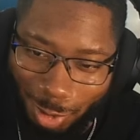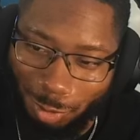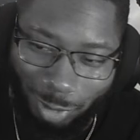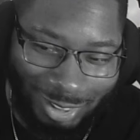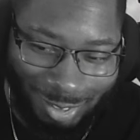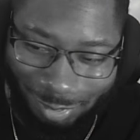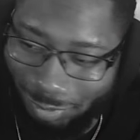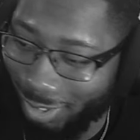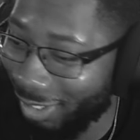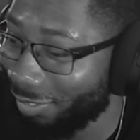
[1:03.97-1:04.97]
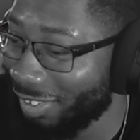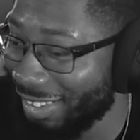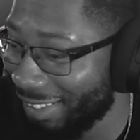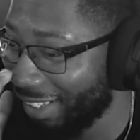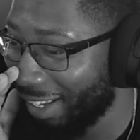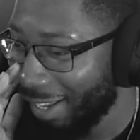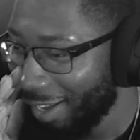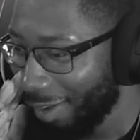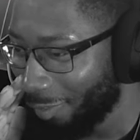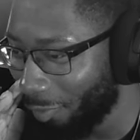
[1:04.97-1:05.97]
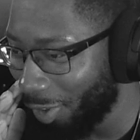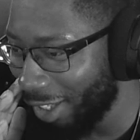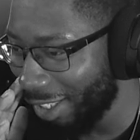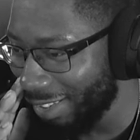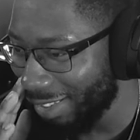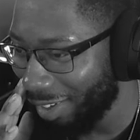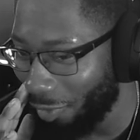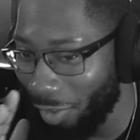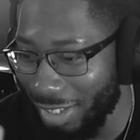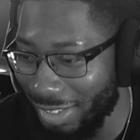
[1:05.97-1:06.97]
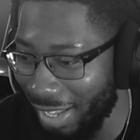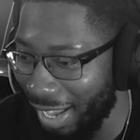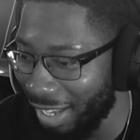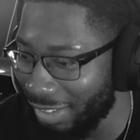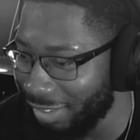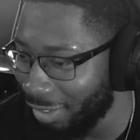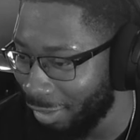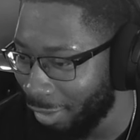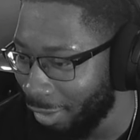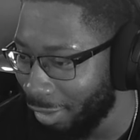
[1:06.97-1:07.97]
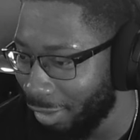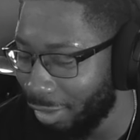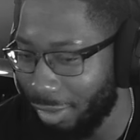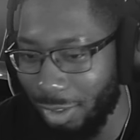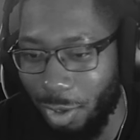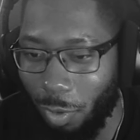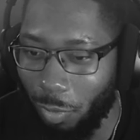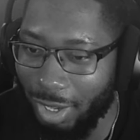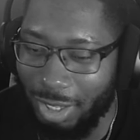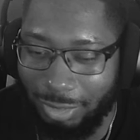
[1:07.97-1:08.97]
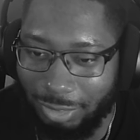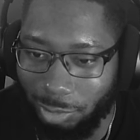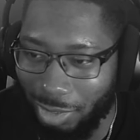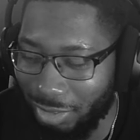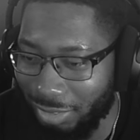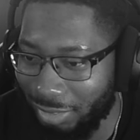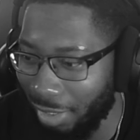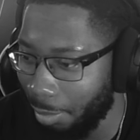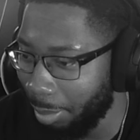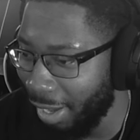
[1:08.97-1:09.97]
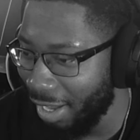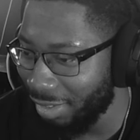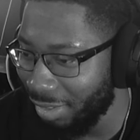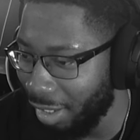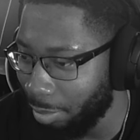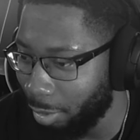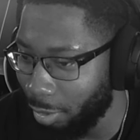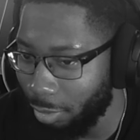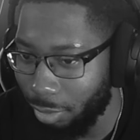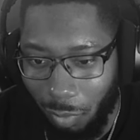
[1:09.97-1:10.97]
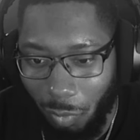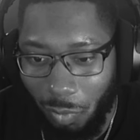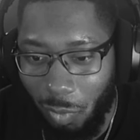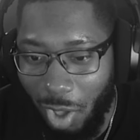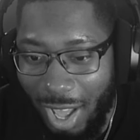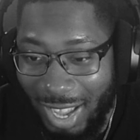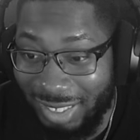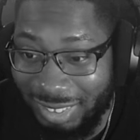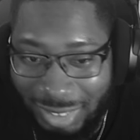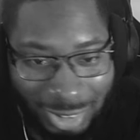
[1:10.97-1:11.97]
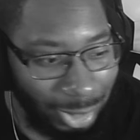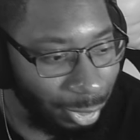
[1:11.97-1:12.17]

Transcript: What the fuck was? What was that? No way, they just tried to skim past that, bro. What?